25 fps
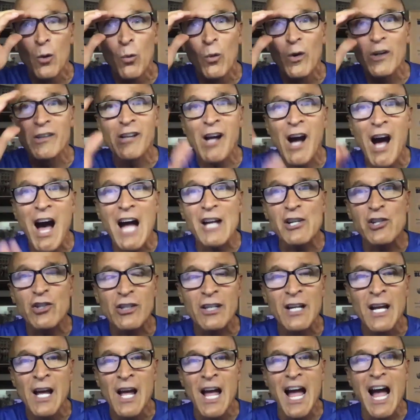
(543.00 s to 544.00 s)
was
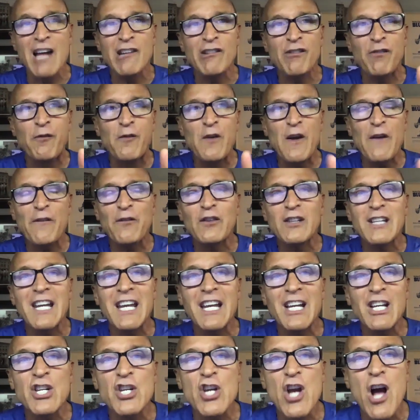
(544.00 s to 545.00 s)
hushed as
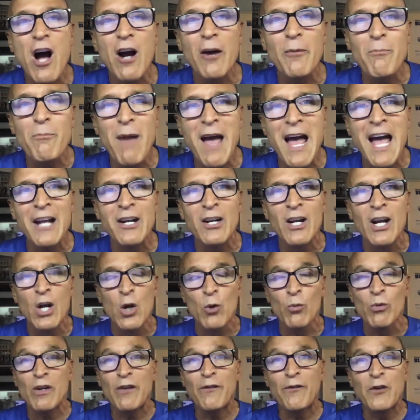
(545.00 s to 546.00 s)
15 young men
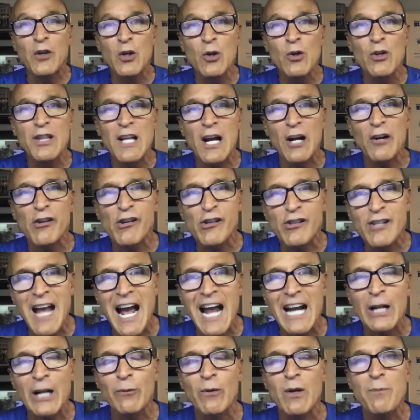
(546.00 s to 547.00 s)
reviewed their
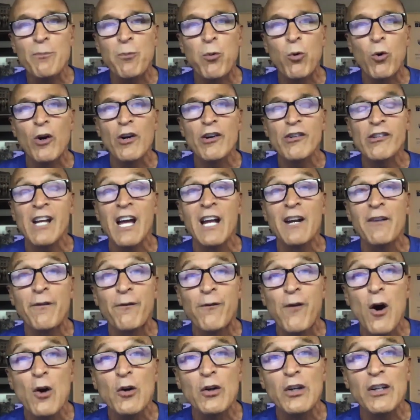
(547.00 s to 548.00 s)
scouting reports and
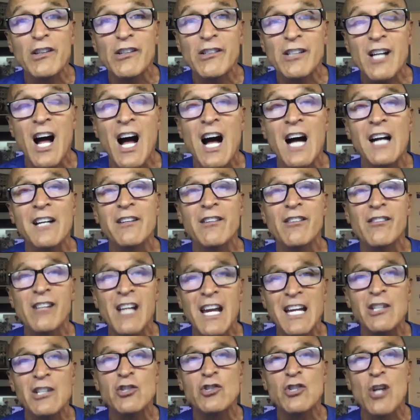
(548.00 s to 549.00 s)
focused on
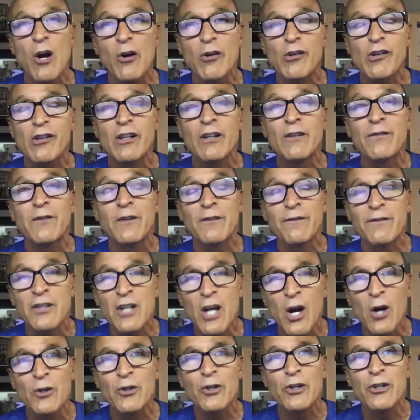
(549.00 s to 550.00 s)
St. Joseph of
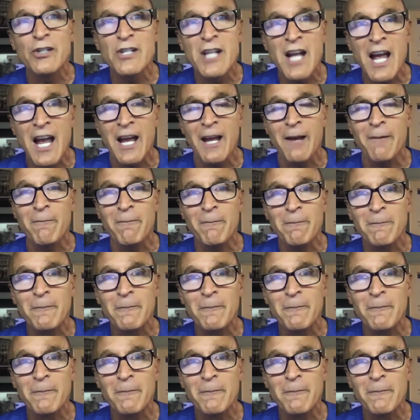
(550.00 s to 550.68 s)
Notre Dame.